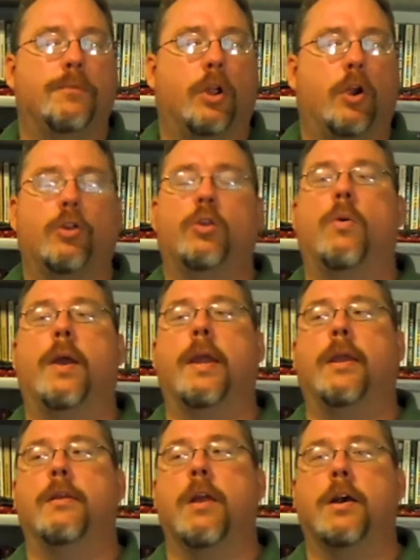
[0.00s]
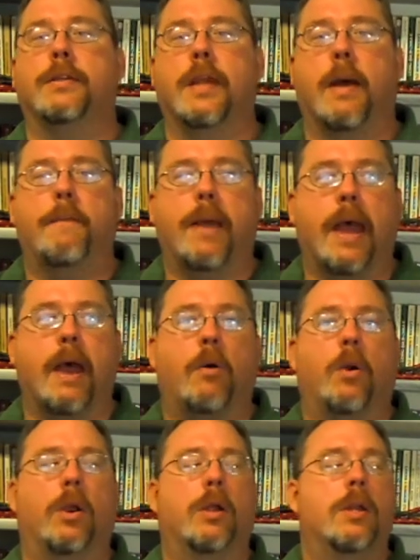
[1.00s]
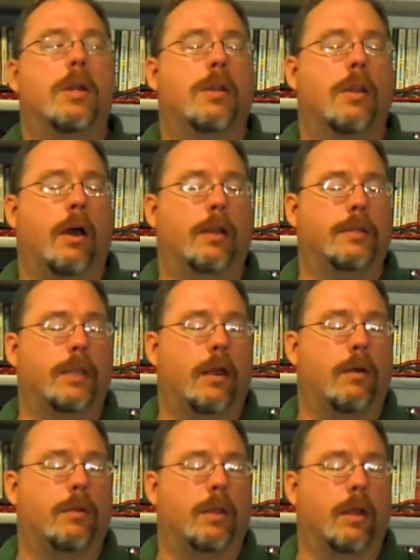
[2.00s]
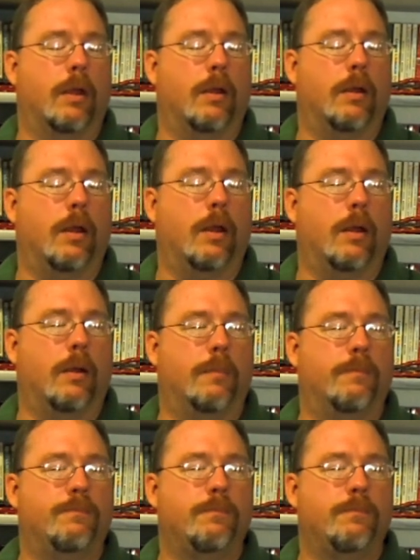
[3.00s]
earthquake knocks out power, knocks out uh, um,